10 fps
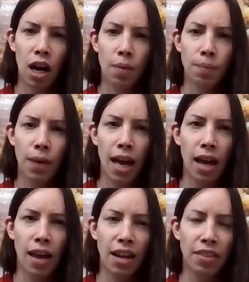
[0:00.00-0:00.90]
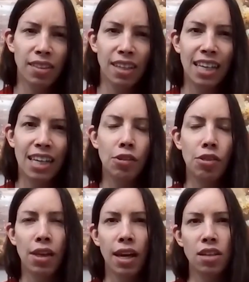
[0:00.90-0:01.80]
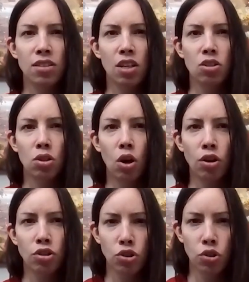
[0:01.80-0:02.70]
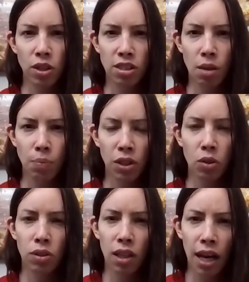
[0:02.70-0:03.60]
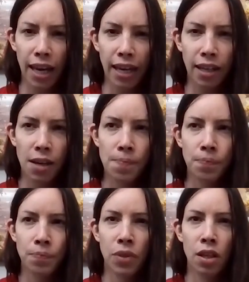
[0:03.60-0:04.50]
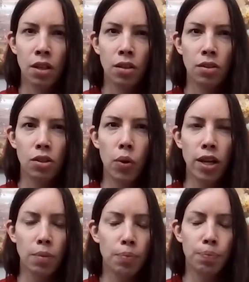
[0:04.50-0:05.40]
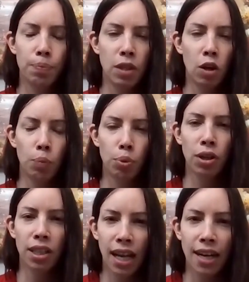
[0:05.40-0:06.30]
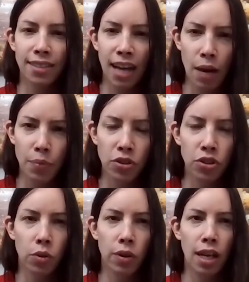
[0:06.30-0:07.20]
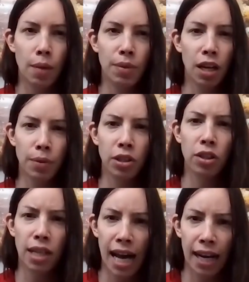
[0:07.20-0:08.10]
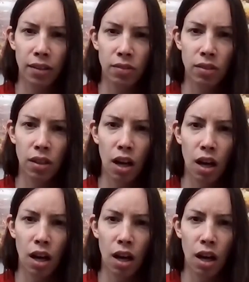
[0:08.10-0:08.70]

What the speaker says: And I think the key thing is that as long as you're doing something you like, you end up, you know, putting a lot of time into it and becoming good at it,